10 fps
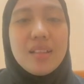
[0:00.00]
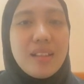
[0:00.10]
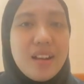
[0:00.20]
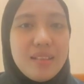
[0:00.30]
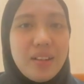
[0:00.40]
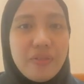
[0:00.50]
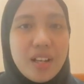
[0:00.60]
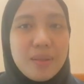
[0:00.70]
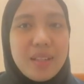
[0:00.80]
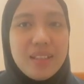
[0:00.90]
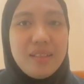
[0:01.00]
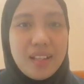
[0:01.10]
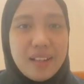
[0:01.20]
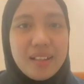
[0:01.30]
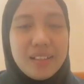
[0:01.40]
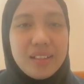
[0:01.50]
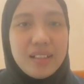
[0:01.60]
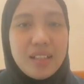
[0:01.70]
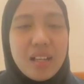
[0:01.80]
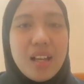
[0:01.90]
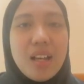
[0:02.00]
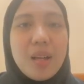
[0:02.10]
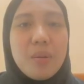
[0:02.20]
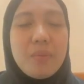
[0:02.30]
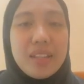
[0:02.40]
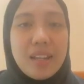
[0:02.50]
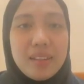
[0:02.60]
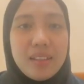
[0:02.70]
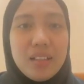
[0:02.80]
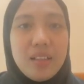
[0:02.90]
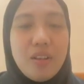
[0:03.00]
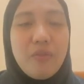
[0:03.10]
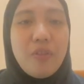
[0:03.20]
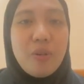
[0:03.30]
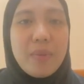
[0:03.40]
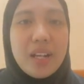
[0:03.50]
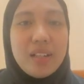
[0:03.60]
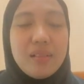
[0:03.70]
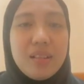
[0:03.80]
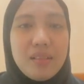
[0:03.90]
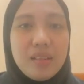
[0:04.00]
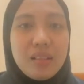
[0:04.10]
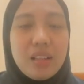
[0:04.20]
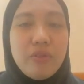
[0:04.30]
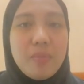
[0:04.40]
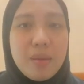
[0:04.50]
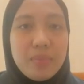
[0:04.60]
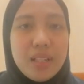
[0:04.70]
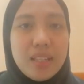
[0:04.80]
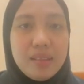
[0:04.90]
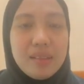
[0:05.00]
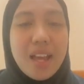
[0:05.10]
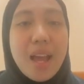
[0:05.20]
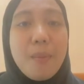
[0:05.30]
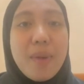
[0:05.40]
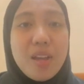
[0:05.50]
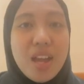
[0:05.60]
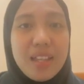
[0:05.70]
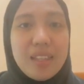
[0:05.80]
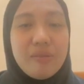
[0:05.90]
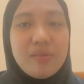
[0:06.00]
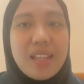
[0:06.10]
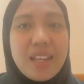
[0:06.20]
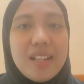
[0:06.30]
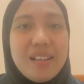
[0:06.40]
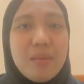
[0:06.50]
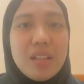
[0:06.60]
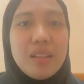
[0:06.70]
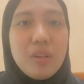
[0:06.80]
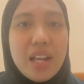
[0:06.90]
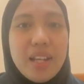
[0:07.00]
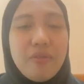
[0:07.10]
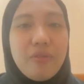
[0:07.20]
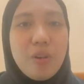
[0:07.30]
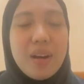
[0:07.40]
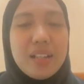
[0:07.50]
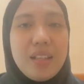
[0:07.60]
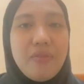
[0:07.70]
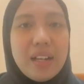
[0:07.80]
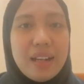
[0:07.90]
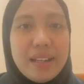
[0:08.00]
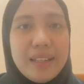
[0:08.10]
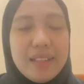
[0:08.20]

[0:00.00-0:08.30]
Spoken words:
Sarah Safia binti Zainal. My title for my research review paper is Bioactive Secondary Metabolite from Arctic Fungi.